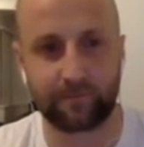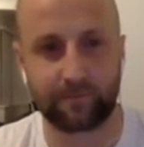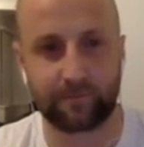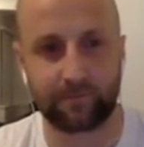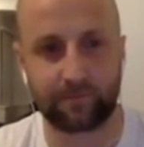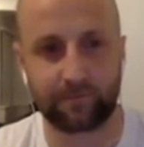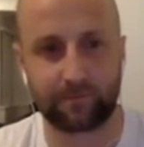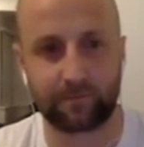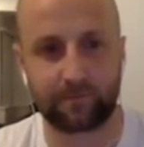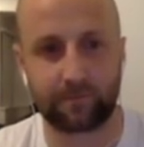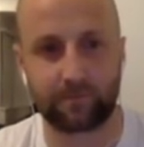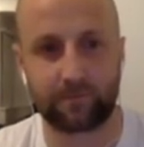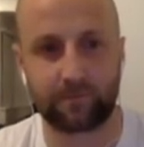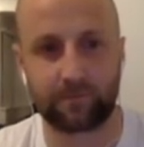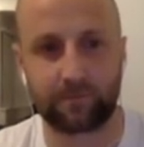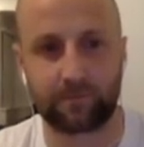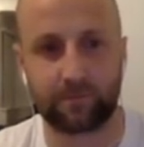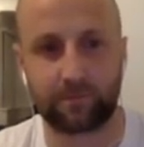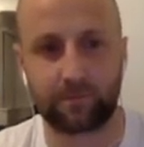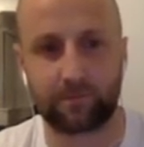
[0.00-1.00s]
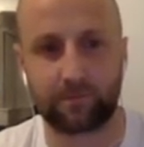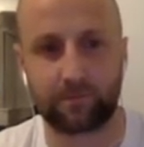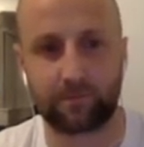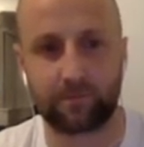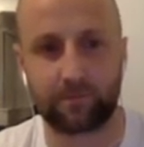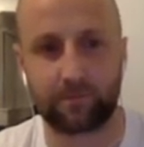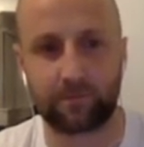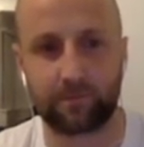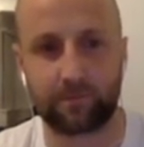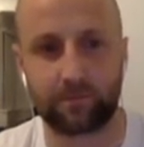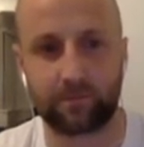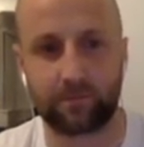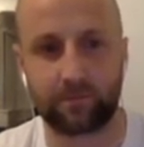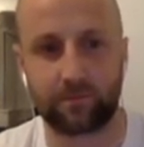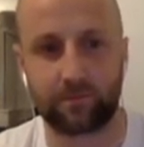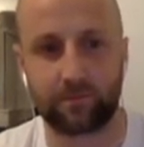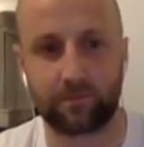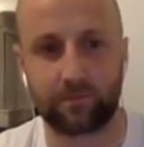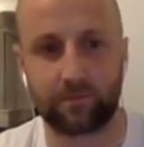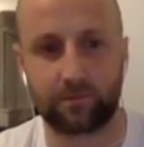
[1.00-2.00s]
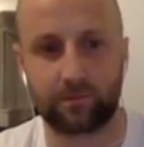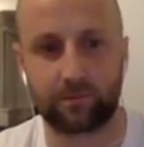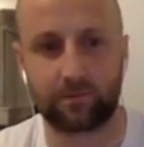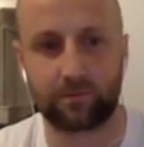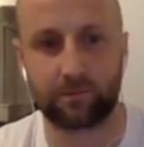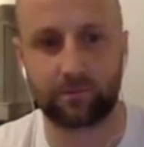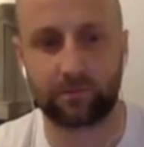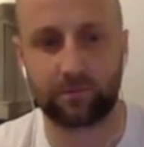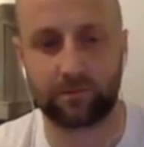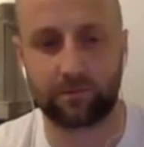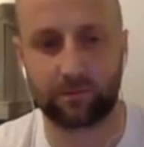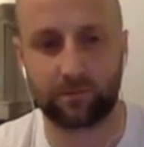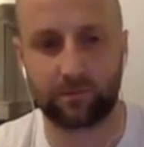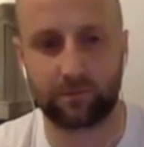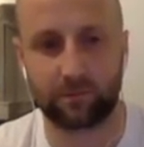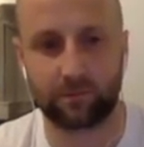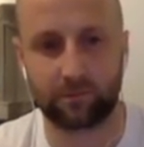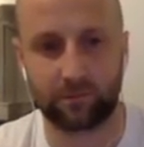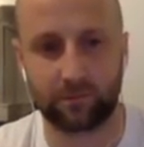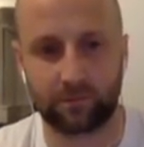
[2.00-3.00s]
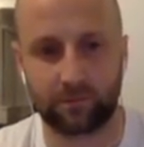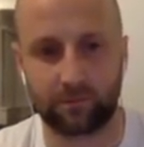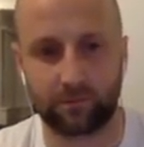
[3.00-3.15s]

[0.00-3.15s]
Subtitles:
[no speech]